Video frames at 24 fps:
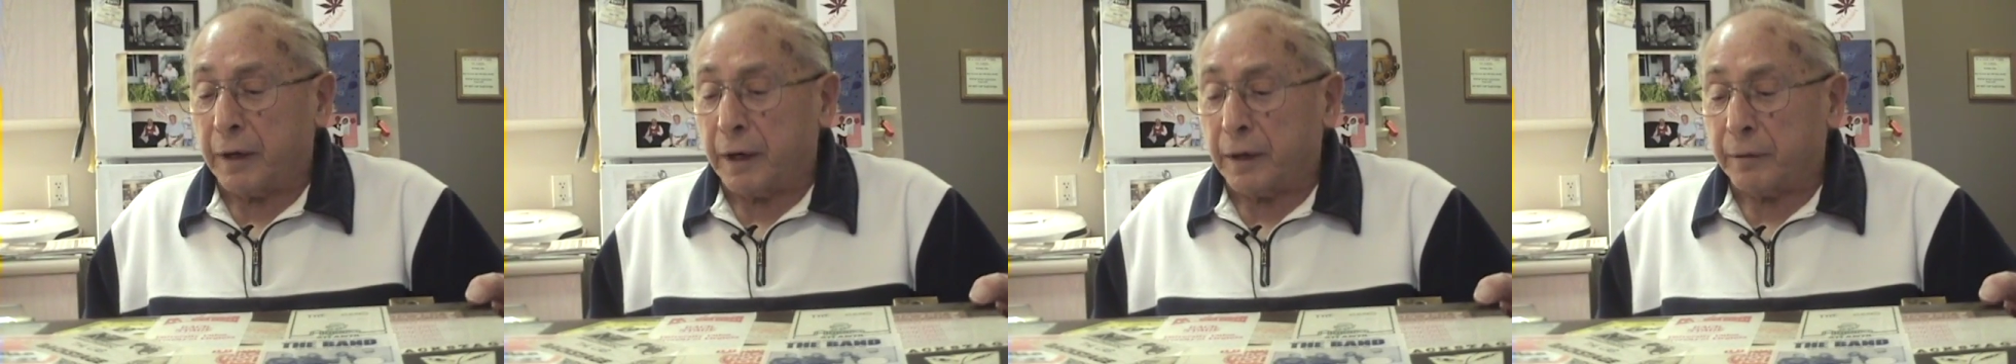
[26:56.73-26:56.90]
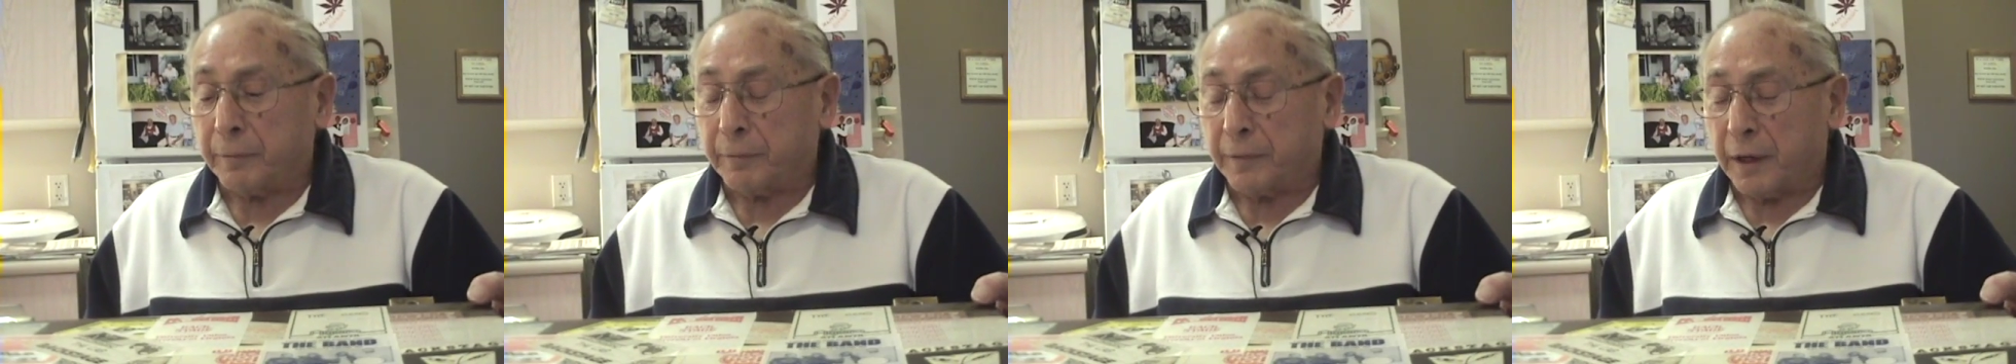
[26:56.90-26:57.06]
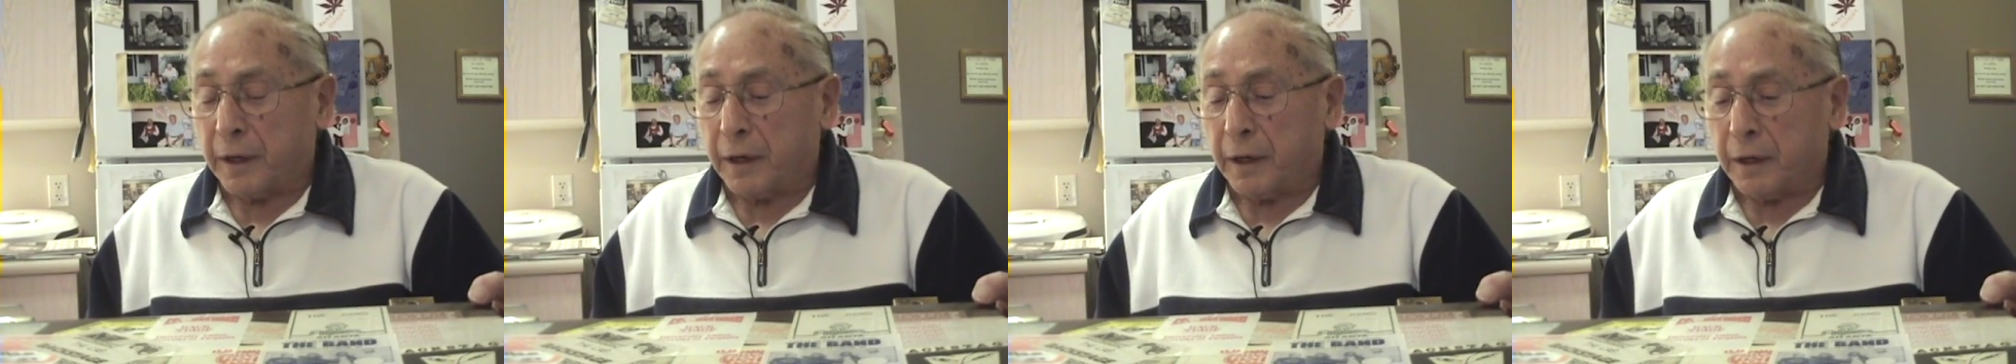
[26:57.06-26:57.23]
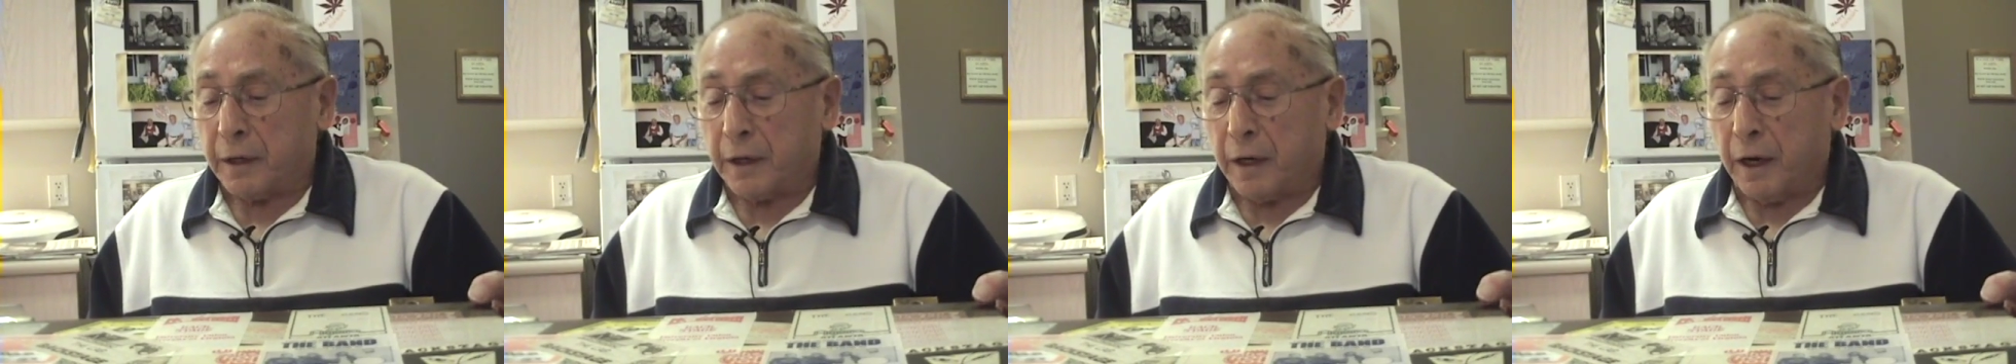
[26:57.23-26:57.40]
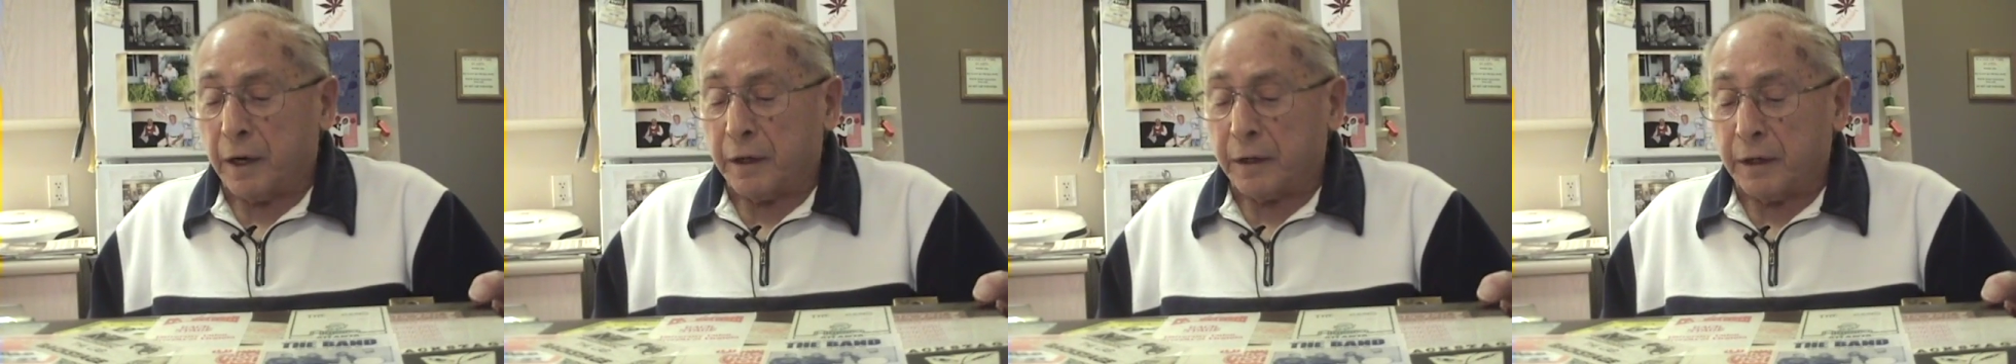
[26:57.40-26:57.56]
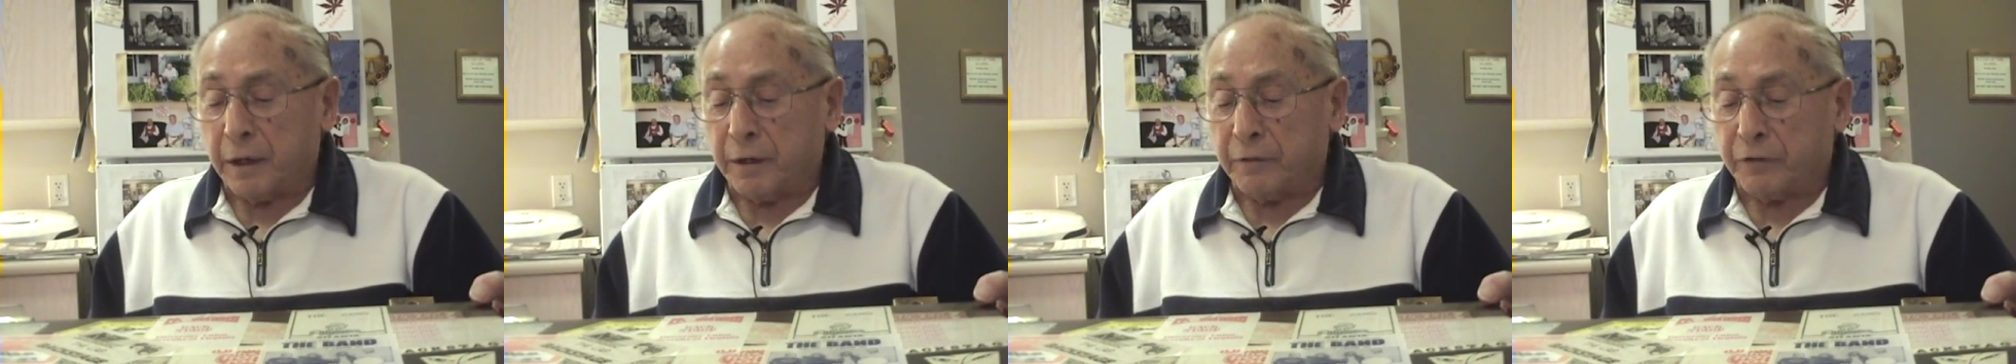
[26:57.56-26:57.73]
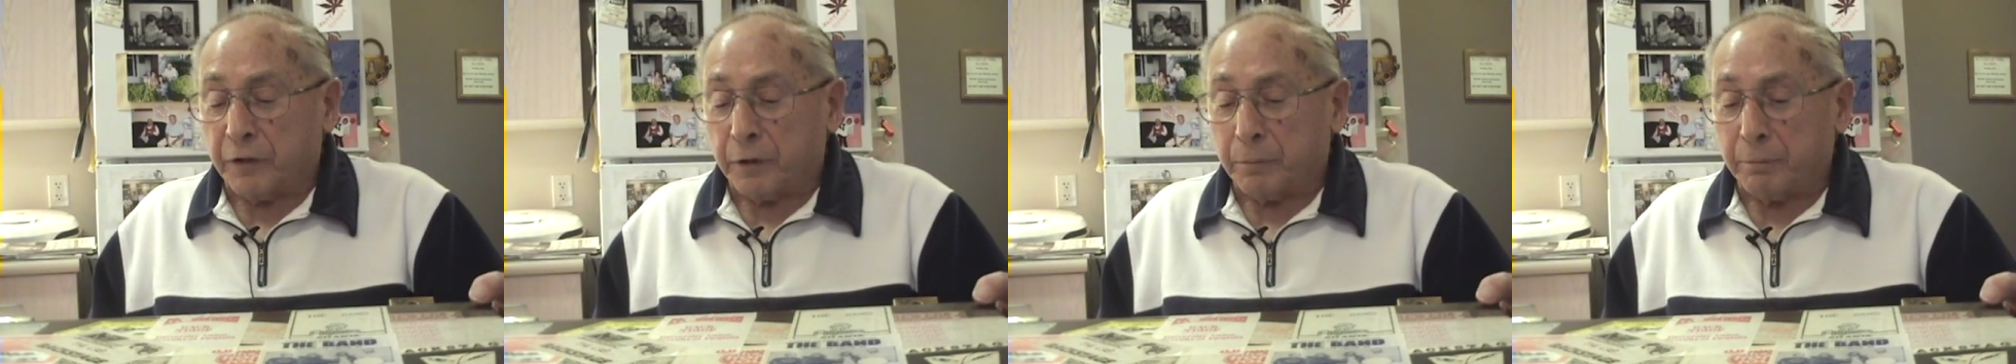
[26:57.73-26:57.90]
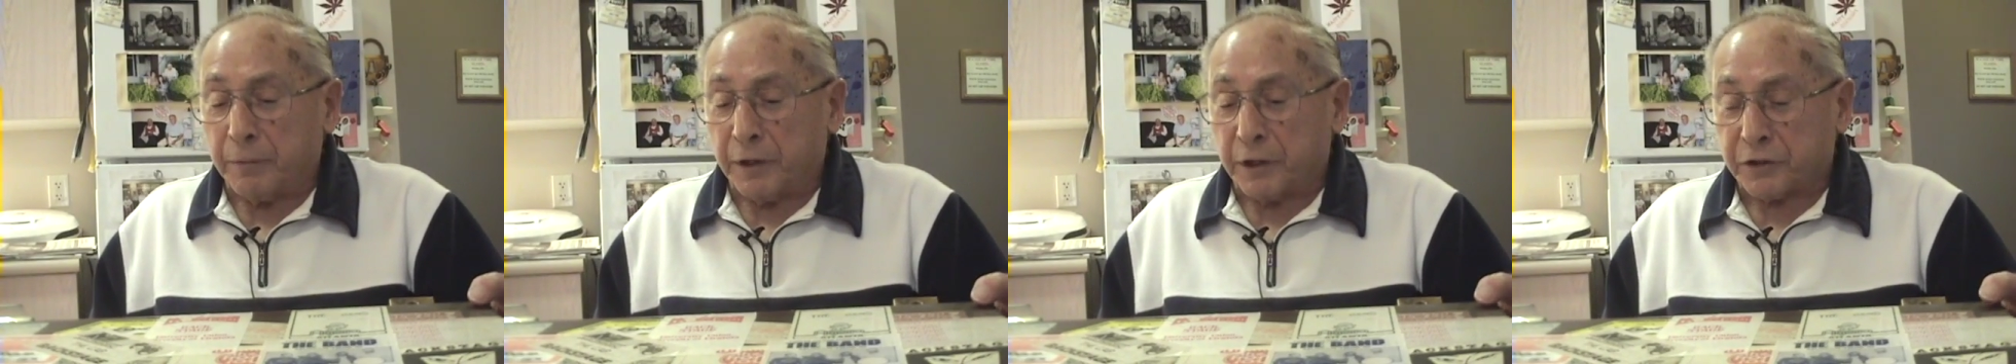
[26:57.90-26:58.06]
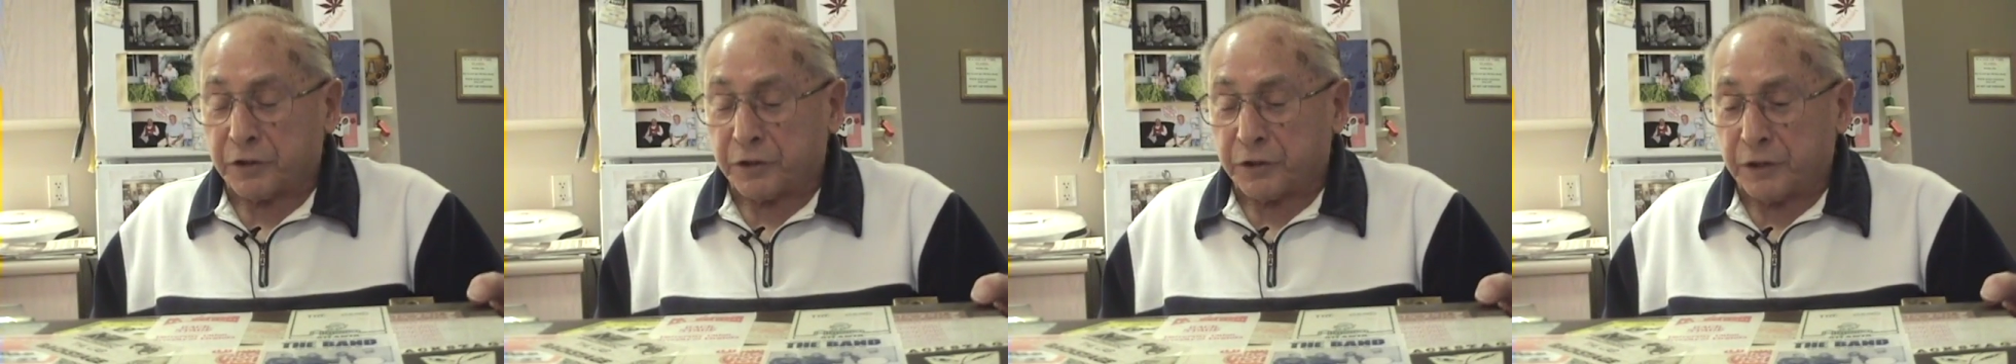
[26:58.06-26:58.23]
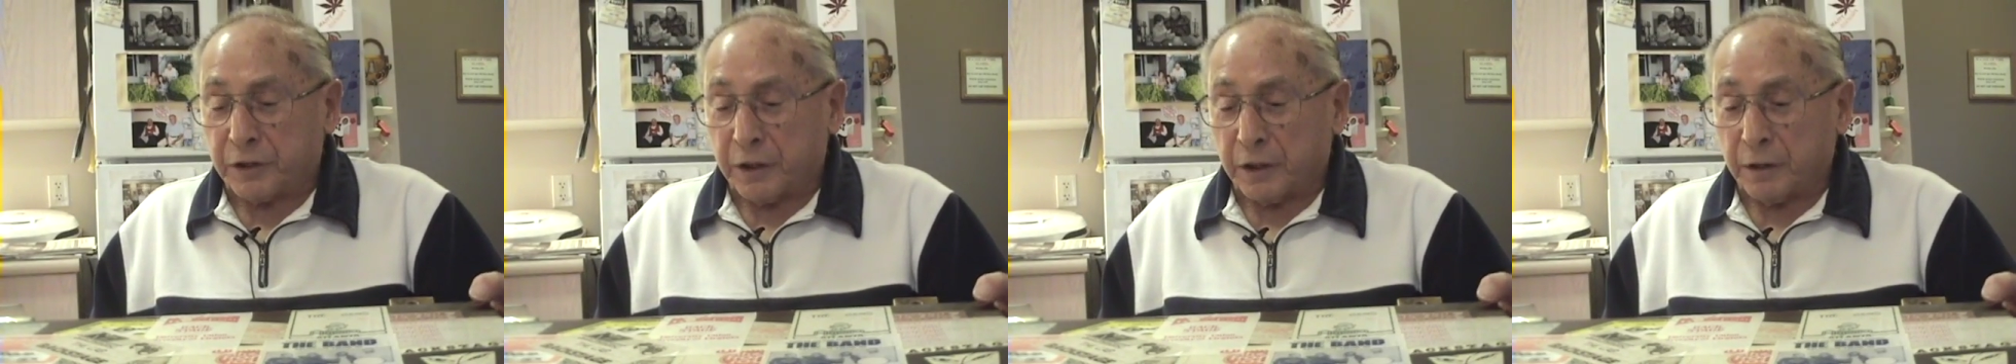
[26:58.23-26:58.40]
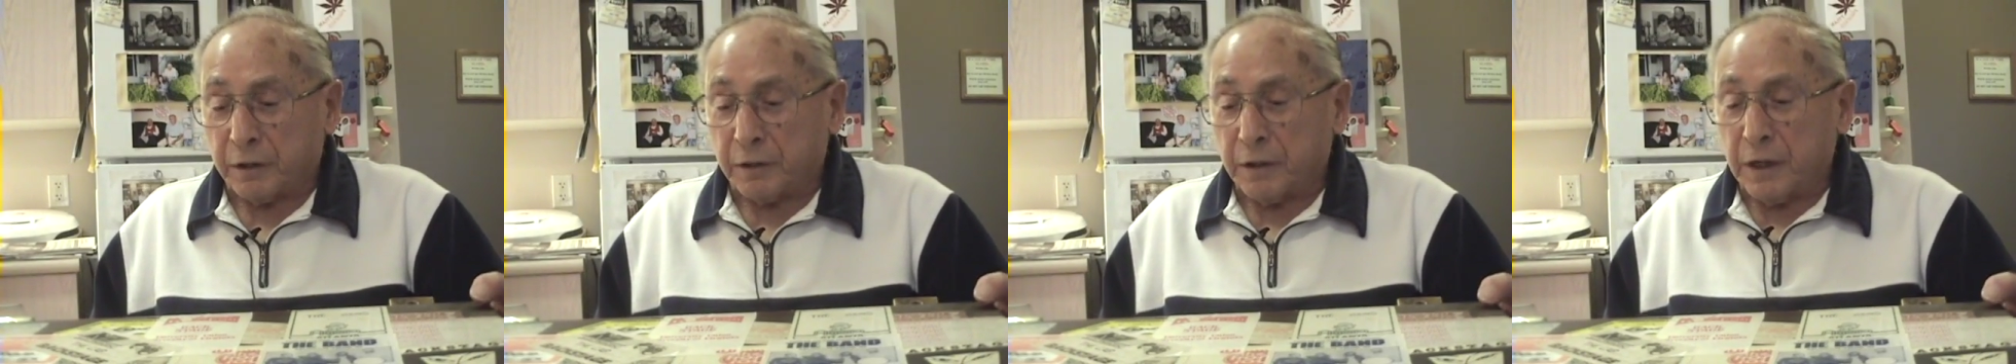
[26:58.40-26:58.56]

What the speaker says: I never missed.